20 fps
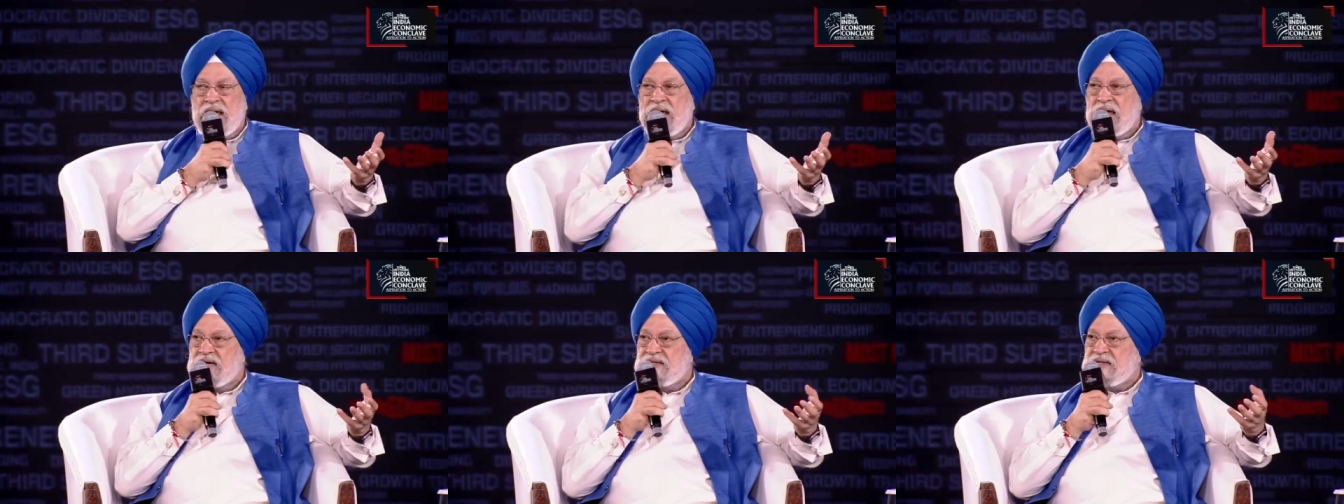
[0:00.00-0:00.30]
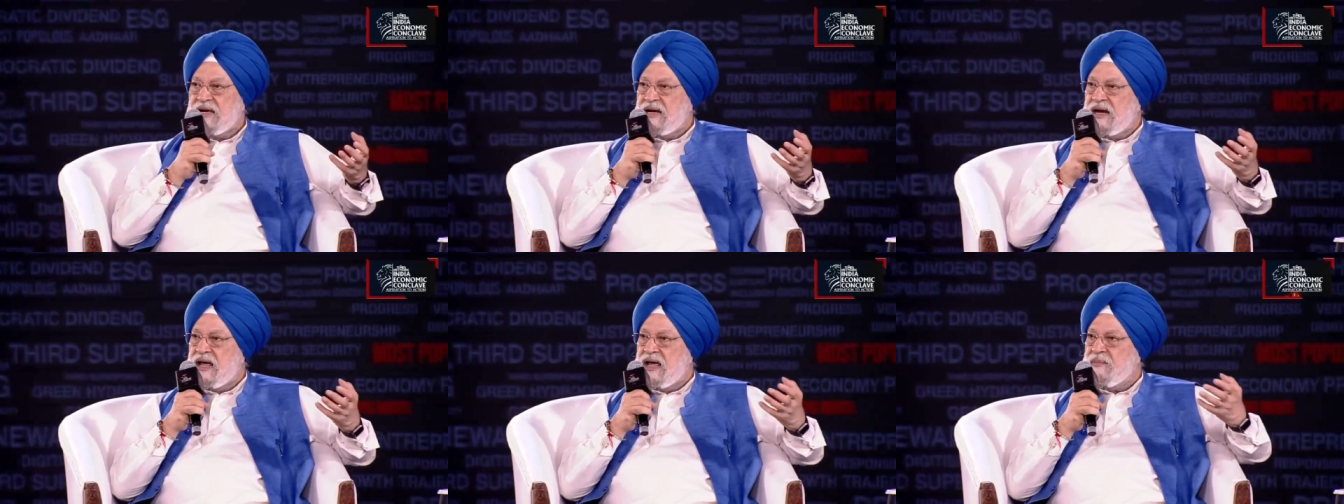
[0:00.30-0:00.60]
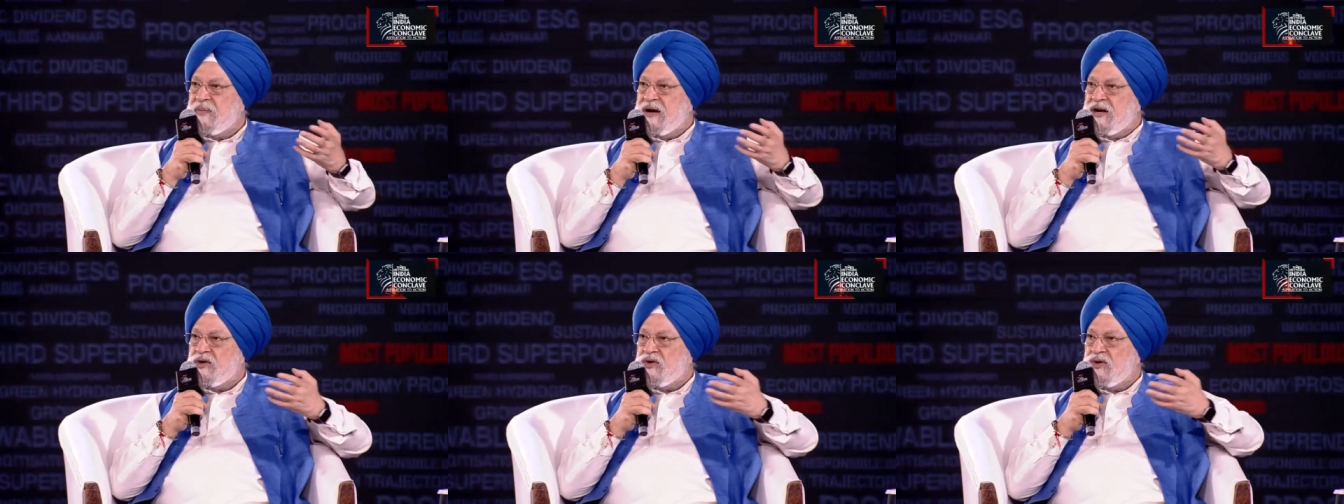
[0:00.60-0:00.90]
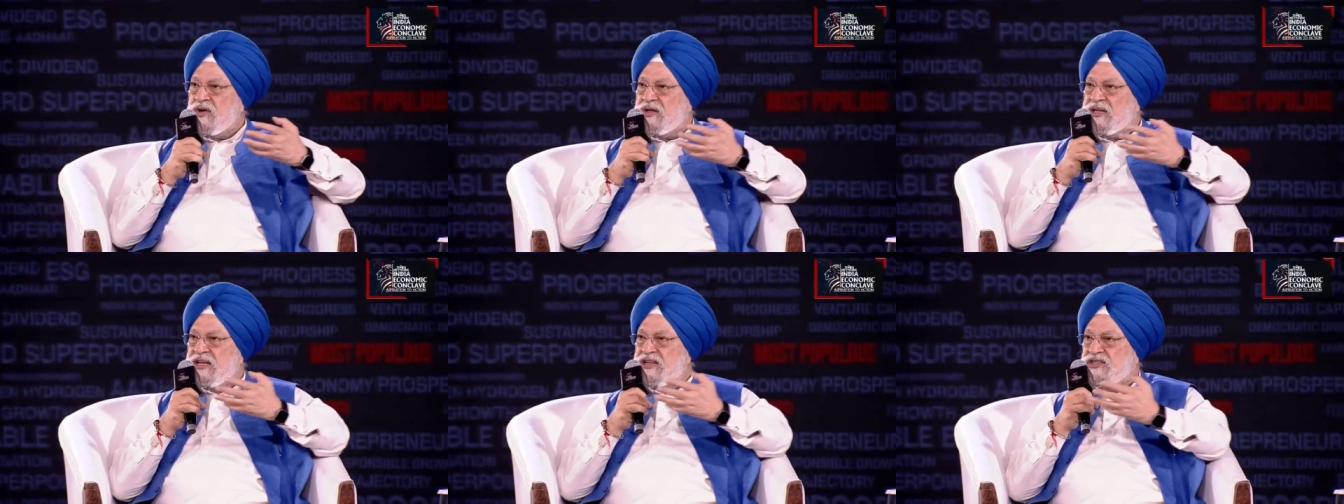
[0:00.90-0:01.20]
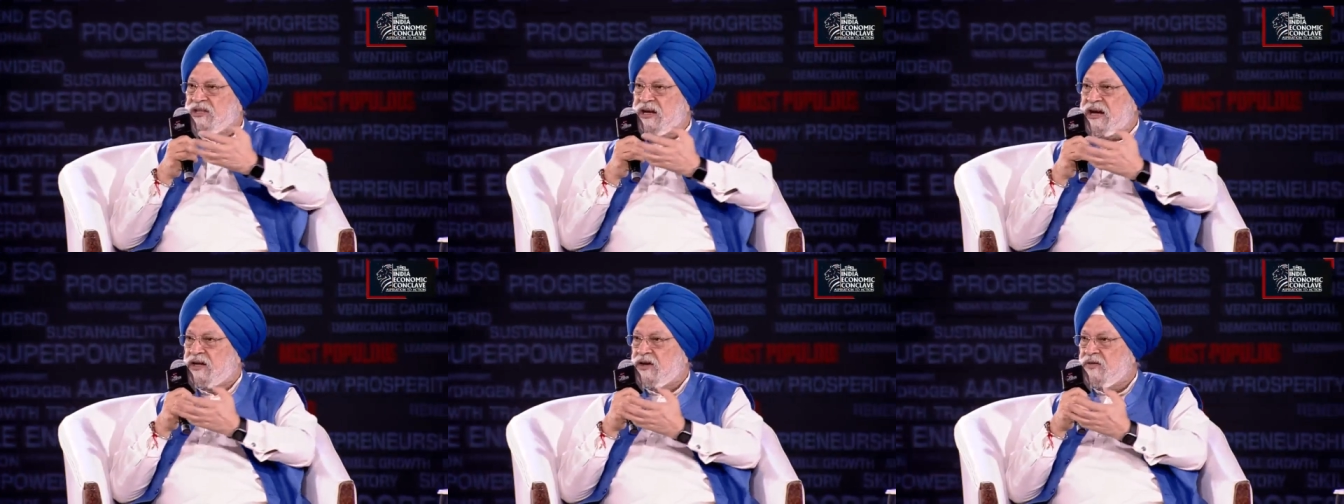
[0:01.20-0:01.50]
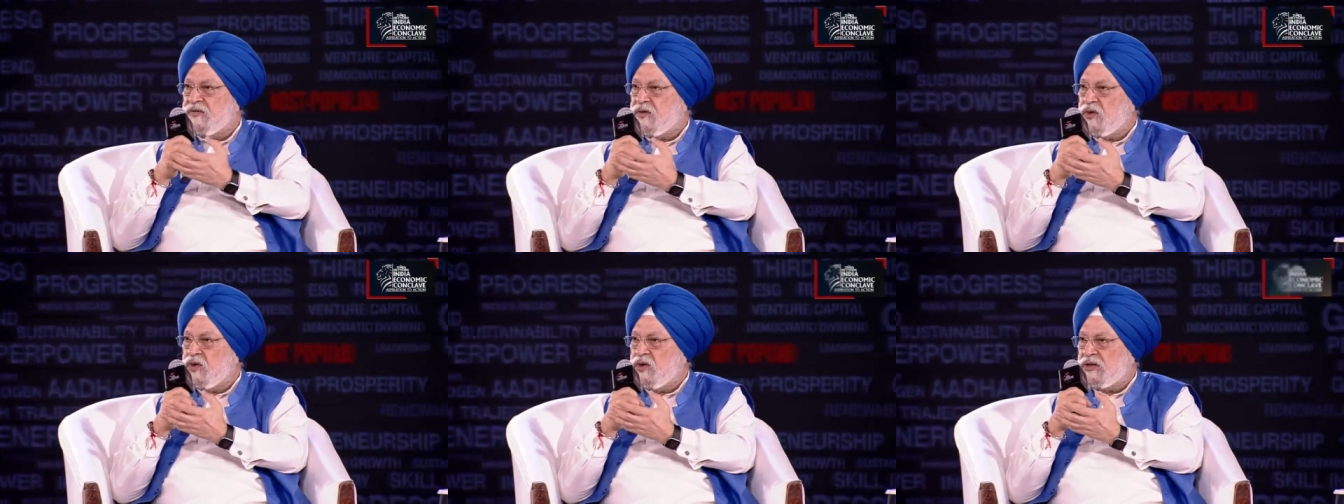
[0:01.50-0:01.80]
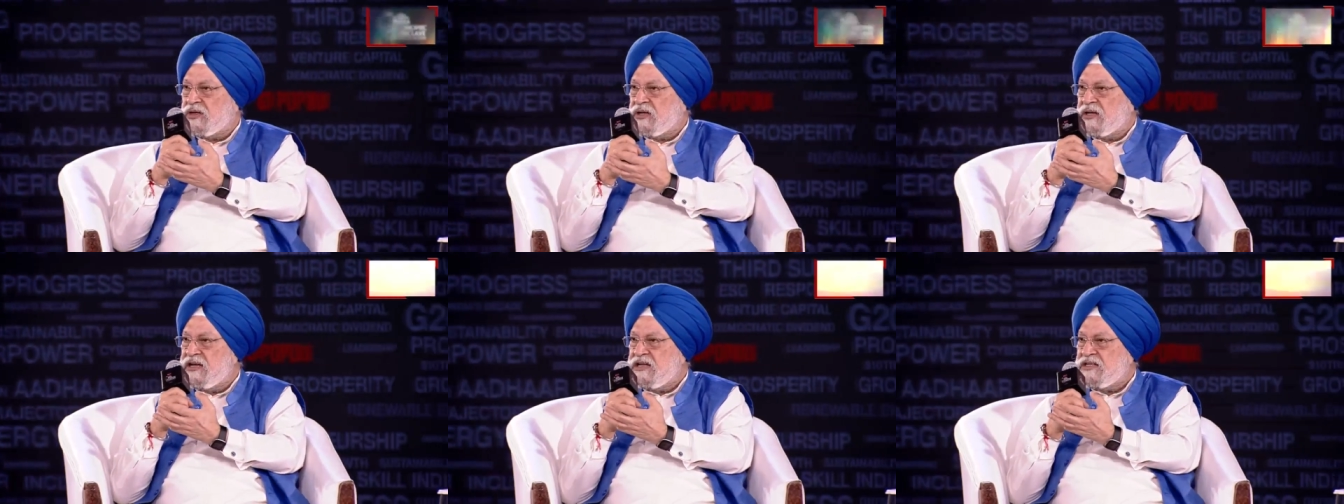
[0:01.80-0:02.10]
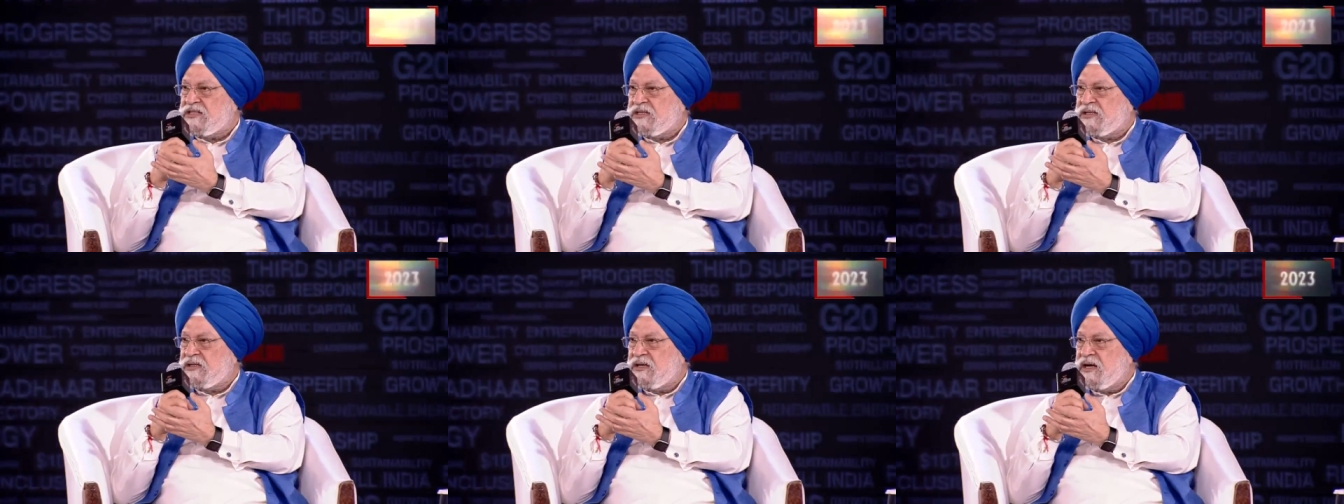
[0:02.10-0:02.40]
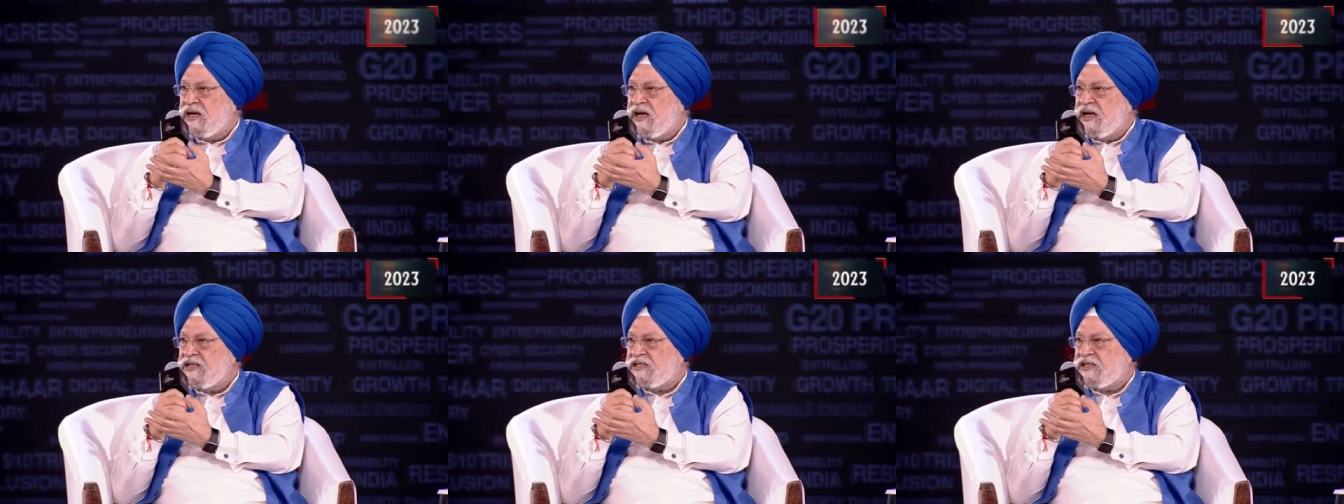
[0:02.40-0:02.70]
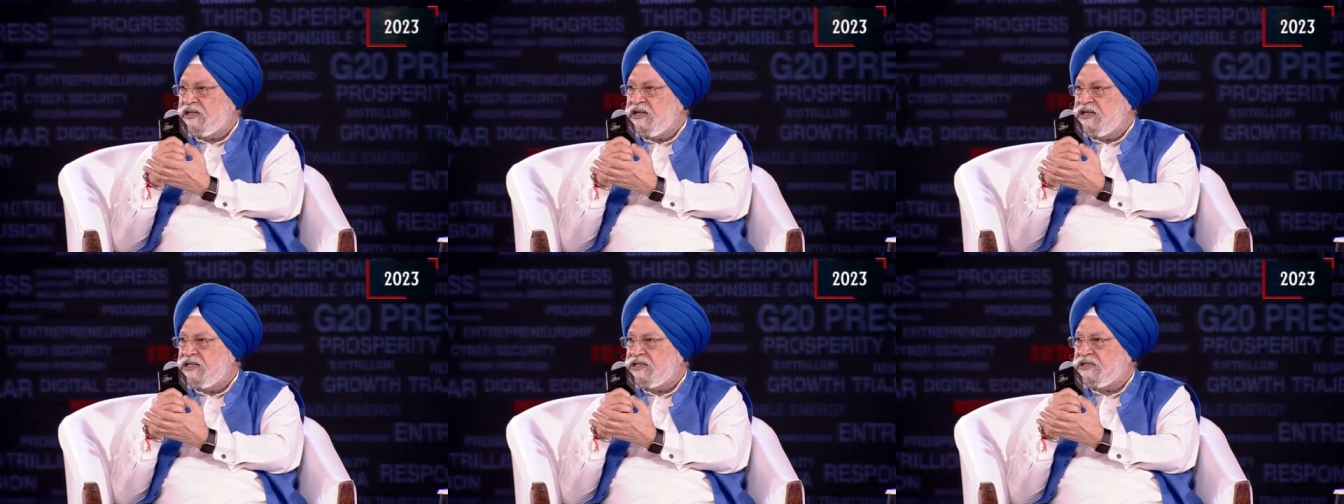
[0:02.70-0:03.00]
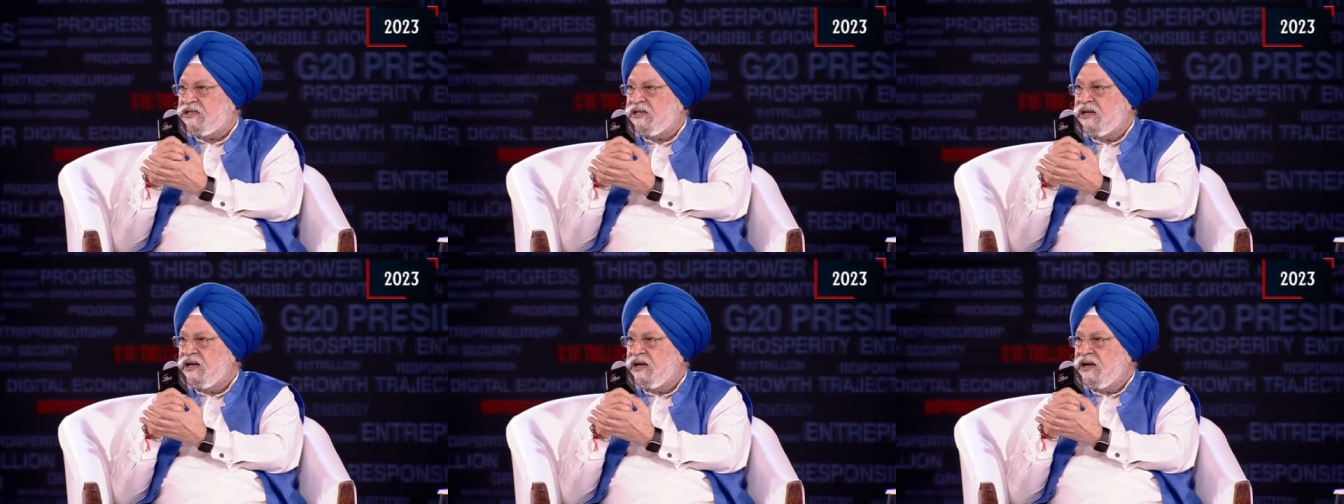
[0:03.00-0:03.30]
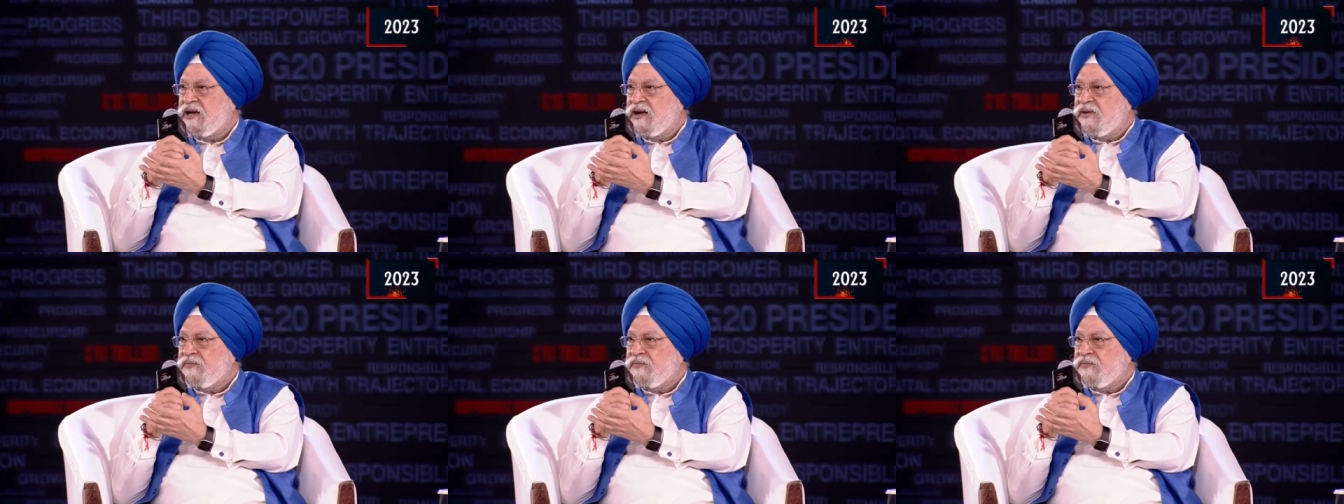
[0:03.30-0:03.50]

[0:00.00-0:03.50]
he said, nay, but you know, this rate of growth is, is, is,